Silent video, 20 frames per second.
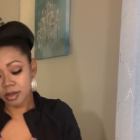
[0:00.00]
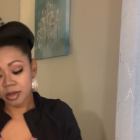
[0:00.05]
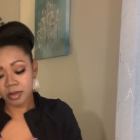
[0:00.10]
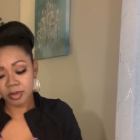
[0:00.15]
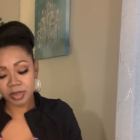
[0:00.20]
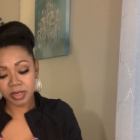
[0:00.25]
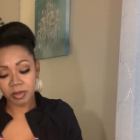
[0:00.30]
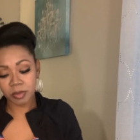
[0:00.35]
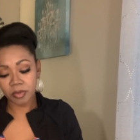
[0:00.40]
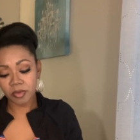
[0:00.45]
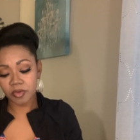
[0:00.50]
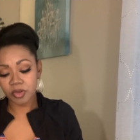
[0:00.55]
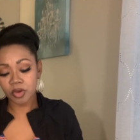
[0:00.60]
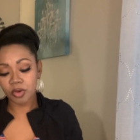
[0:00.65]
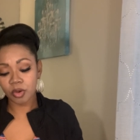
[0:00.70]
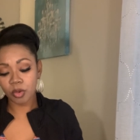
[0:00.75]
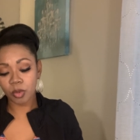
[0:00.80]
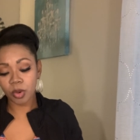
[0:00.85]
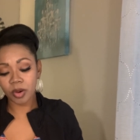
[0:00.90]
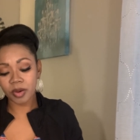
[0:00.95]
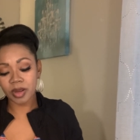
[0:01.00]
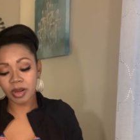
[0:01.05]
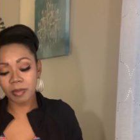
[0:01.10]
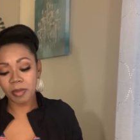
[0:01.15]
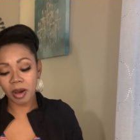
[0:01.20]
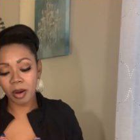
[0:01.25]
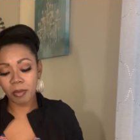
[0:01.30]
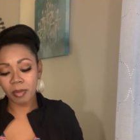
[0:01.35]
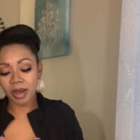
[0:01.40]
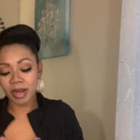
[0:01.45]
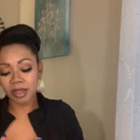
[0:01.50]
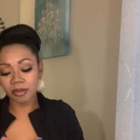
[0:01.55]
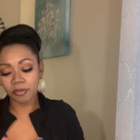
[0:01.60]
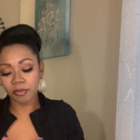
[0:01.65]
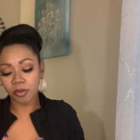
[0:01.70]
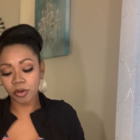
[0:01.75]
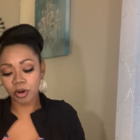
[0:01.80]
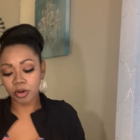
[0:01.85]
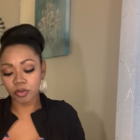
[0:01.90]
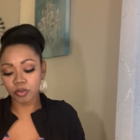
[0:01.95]
Some of you are worried about money
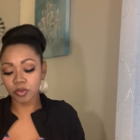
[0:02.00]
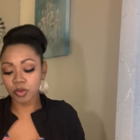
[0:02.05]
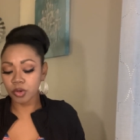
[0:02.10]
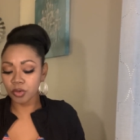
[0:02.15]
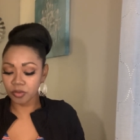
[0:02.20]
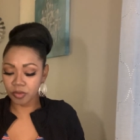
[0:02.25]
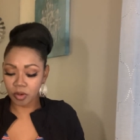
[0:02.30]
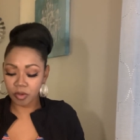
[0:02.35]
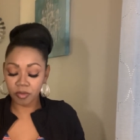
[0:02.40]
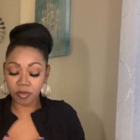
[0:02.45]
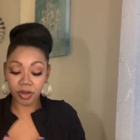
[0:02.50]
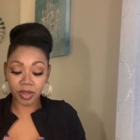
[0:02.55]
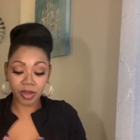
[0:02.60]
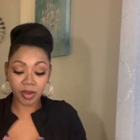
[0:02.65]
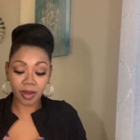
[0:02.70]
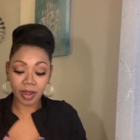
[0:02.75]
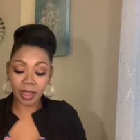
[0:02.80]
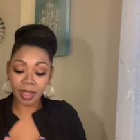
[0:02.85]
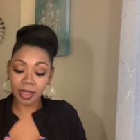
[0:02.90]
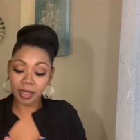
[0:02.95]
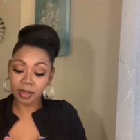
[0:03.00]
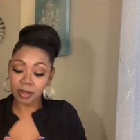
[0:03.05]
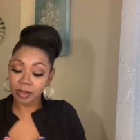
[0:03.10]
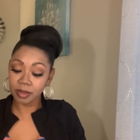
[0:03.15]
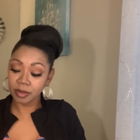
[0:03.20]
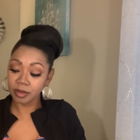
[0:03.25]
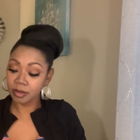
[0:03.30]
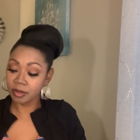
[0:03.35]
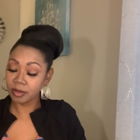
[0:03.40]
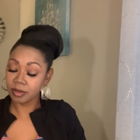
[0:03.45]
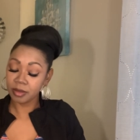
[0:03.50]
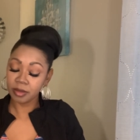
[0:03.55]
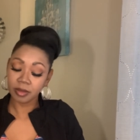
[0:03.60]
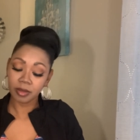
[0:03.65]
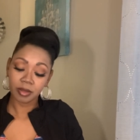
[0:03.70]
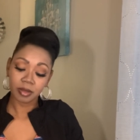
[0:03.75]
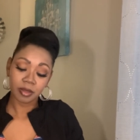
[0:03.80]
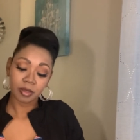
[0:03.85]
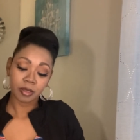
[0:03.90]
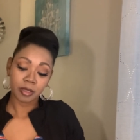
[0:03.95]
for a roof over your
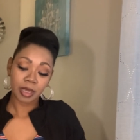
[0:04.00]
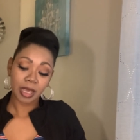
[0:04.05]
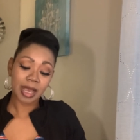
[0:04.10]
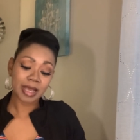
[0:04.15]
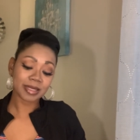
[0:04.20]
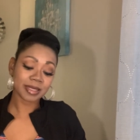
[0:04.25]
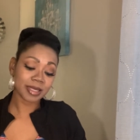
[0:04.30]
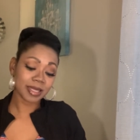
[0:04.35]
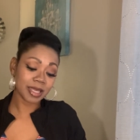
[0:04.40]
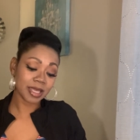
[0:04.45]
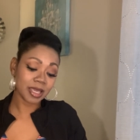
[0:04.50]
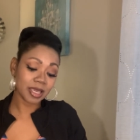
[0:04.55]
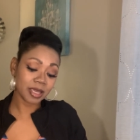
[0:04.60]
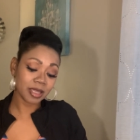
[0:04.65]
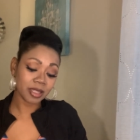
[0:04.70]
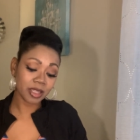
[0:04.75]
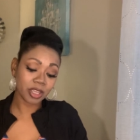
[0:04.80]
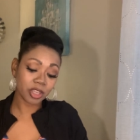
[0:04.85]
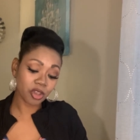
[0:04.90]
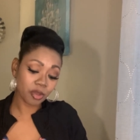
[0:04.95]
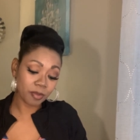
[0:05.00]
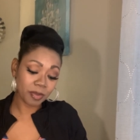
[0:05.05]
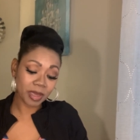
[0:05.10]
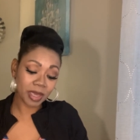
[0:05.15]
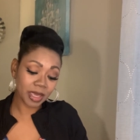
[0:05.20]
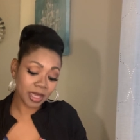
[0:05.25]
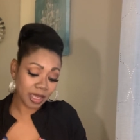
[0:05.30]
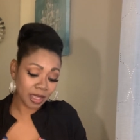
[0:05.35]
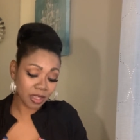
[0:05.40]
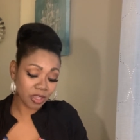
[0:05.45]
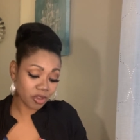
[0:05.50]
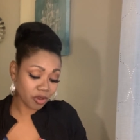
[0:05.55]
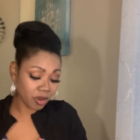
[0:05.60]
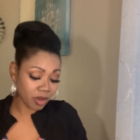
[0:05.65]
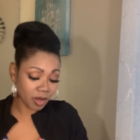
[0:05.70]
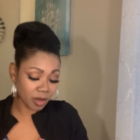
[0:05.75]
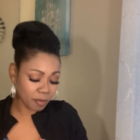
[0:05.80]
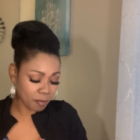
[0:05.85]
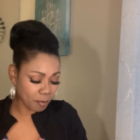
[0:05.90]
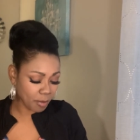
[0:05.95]
head. I see that you're
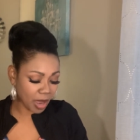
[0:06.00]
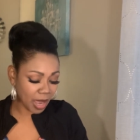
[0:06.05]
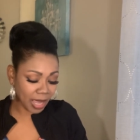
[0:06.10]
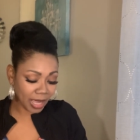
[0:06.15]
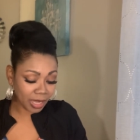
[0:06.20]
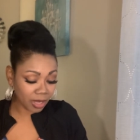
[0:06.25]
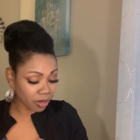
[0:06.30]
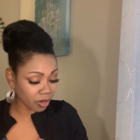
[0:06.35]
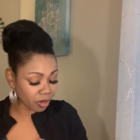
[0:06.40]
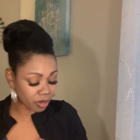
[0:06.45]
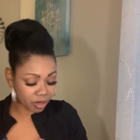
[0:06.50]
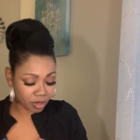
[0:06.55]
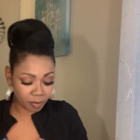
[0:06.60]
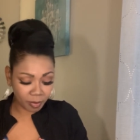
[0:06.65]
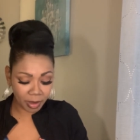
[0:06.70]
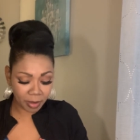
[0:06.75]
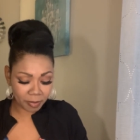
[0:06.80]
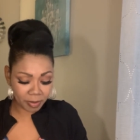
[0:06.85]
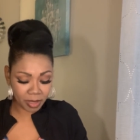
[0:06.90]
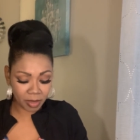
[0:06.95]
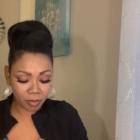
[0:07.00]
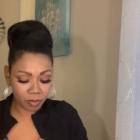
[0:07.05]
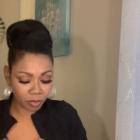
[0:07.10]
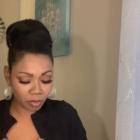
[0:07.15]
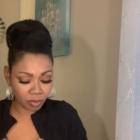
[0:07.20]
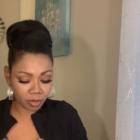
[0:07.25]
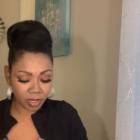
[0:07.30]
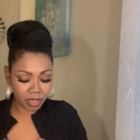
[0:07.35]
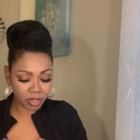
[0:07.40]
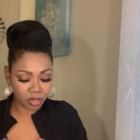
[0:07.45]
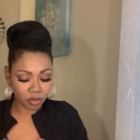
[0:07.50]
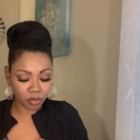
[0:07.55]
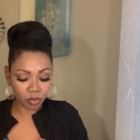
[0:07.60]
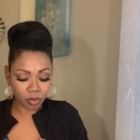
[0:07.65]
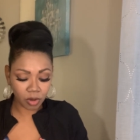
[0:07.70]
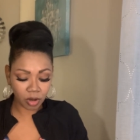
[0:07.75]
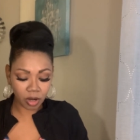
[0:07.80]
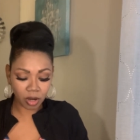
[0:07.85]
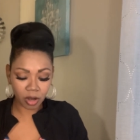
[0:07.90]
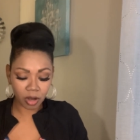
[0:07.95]
admired by people in
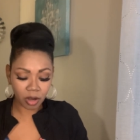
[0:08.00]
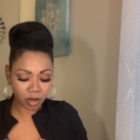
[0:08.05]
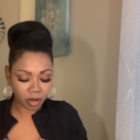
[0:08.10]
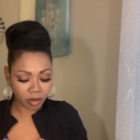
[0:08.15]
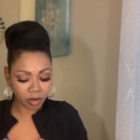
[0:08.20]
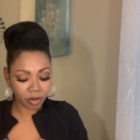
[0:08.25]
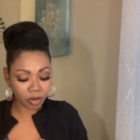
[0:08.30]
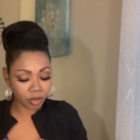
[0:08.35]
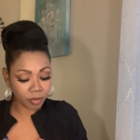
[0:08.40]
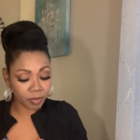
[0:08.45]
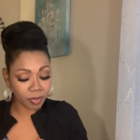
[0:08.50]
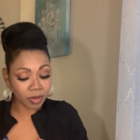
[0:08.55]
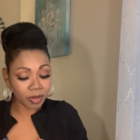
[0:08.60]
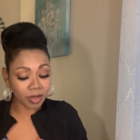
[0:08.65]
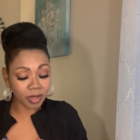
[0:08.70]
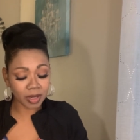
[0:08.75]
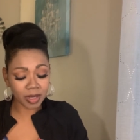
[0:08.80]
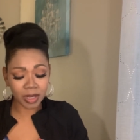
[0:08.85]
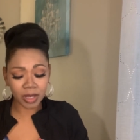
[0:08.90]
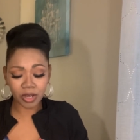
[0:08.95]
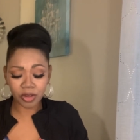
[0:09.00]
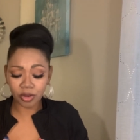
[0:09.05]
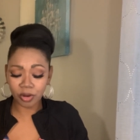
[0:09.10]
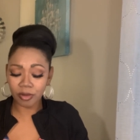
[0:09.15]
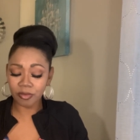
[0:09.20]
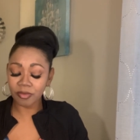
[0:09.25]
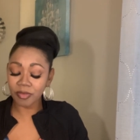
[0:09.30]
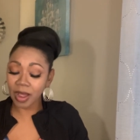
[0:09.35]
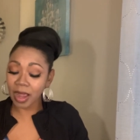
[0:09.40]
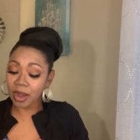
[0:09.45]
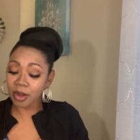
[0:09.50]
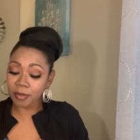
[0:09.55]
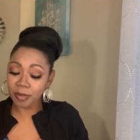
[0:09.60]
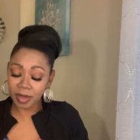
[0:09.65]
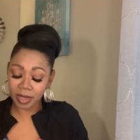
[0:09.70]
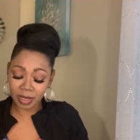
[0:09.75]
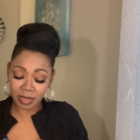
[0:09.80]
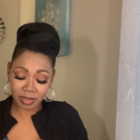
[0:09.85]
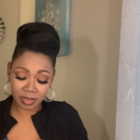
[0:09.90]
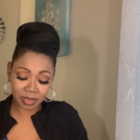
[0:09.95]
your community, in your
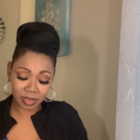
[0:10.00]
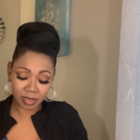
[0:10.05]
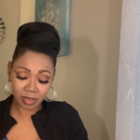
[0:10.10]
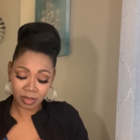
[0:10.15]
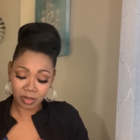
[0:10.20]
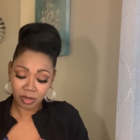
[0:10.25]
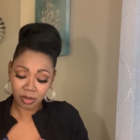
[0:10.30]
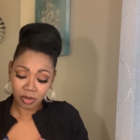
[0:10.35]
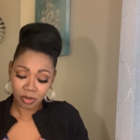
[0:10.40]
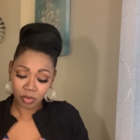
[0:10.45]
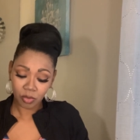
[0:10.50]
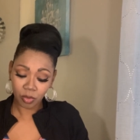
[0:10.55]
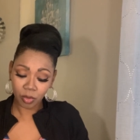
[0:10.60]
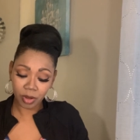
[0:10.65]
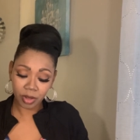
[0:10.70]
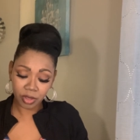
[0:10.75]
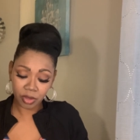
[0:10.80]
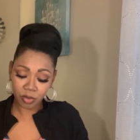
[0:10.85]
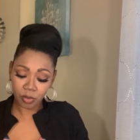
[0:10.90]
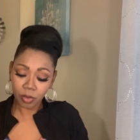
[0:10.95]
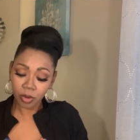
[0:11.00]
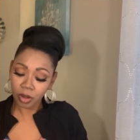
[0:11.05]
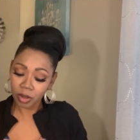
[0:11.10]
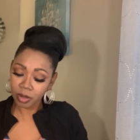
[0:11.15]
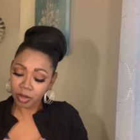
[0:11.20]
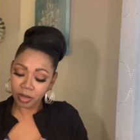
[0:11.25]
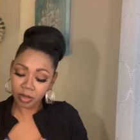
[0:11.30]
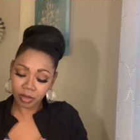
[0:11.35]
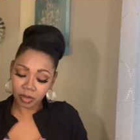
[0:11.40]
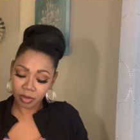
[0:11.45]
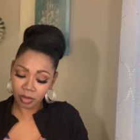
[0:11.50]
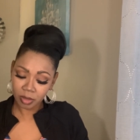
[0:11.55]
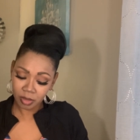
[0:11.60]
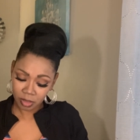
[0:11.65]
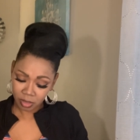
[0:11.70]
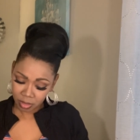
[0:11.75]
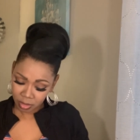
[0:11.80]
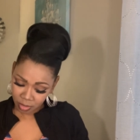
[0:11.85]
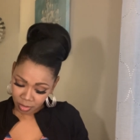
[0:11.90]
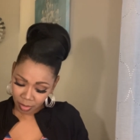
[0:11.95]
environment where you work.
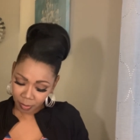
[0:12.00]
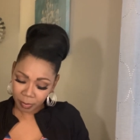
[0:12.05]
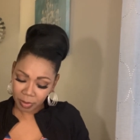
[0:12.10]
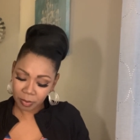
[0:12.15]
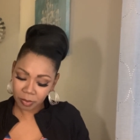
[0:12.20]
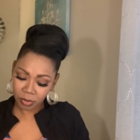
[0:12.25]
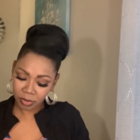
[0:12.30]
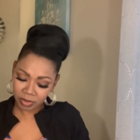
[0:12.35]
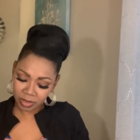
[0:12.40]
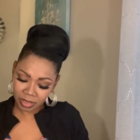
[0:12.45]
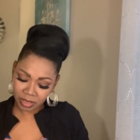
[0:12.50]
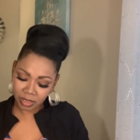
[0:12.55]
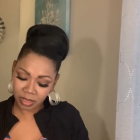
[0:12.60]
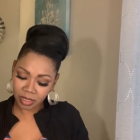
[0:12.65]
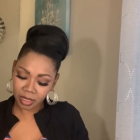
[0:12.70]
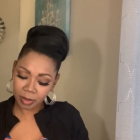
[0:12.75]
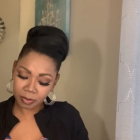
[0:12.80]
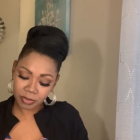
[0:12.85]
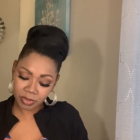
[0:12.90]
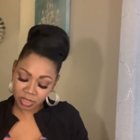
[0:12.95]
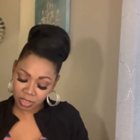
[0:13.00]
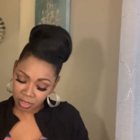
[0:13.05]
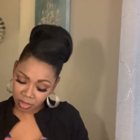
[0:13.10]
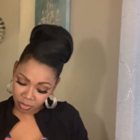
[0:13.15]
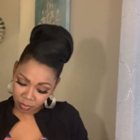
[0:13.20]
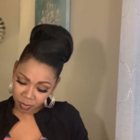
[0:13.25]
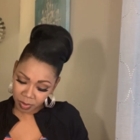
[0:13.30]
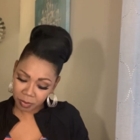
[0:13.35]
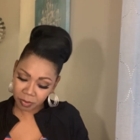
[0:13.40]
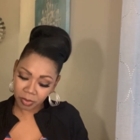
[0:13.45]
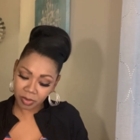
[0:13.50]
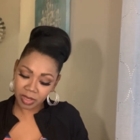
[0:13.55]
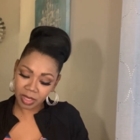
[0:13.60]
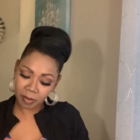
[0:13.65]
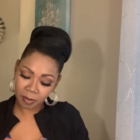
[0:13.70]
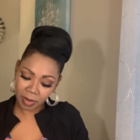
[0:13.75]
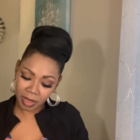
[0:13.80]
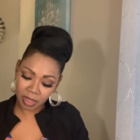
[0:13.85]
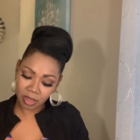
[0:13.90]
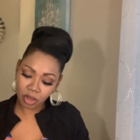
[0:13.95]
You got people that look up to you, people that
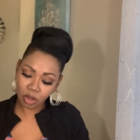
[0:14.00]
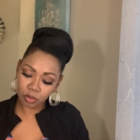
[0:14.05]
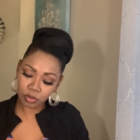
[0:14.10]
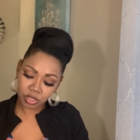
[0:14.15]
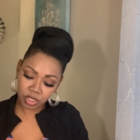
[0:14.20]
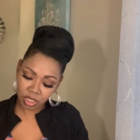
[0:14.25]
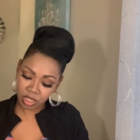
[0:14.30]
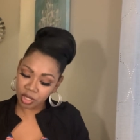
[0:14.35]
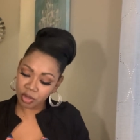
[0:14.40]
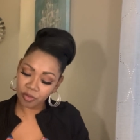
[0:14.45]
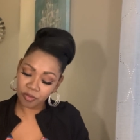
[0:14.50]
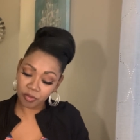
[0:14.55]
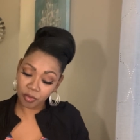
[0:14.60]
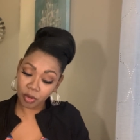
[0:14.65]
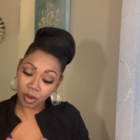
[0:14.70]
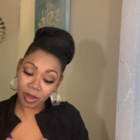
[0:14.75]
may go to you for